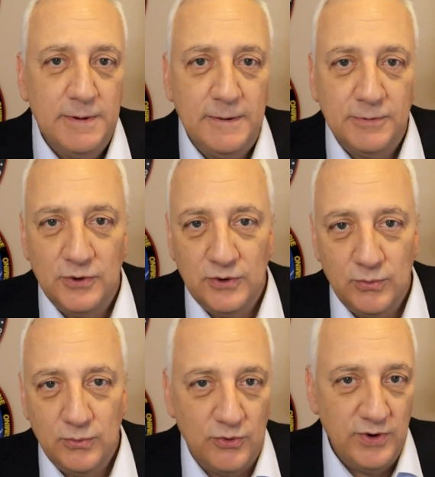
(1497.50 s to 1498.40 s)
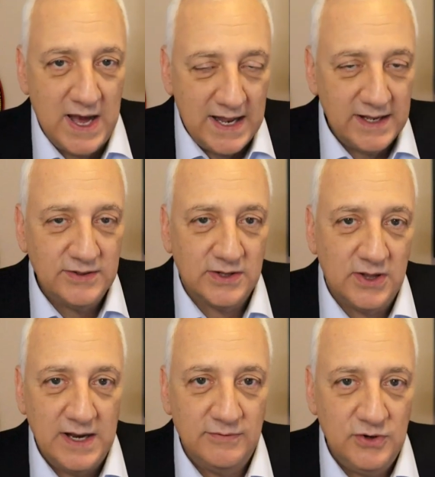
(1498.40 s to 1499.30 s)
people who were not in the
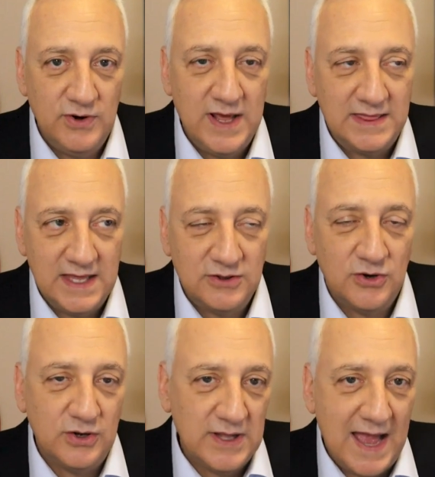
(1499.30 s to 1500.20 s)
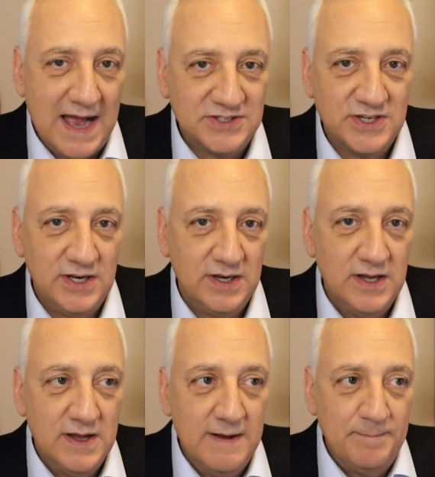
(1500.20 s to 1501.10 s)
line of duty, I think, took the accident
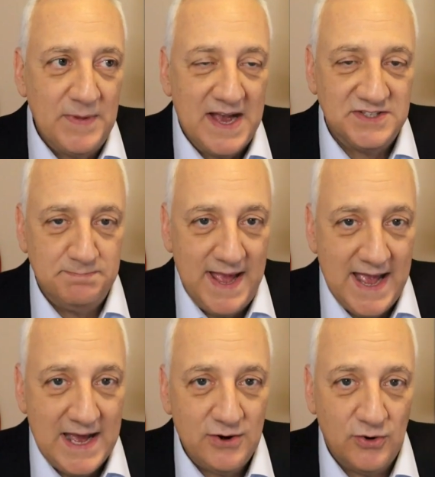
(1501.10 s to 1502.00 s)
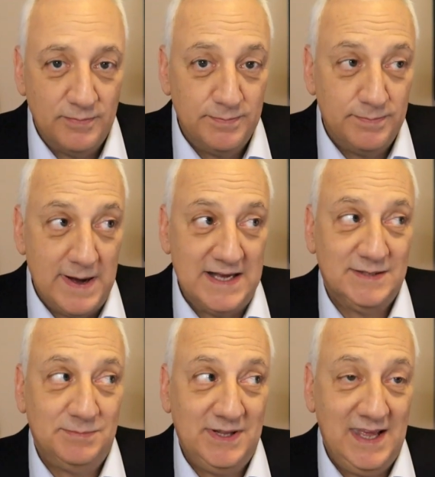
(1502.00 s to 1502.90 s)
as bad or
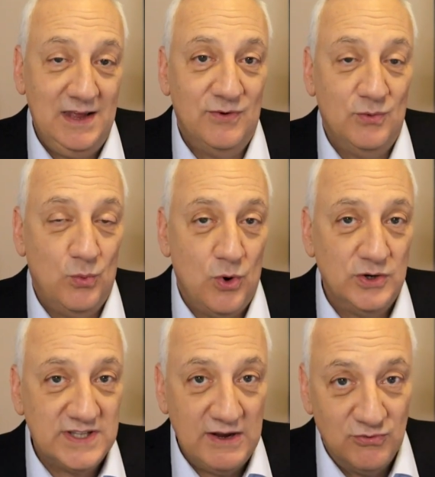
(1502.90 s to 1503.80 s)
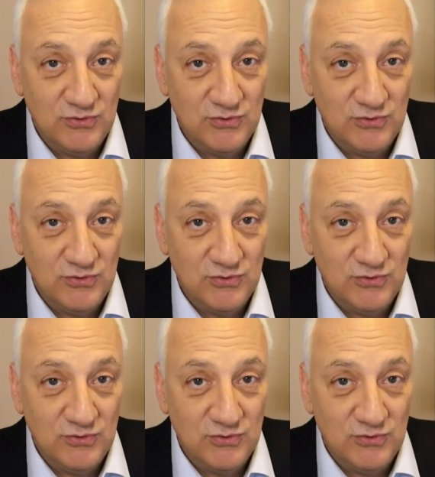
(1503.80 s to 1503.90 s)
possibly even worse. They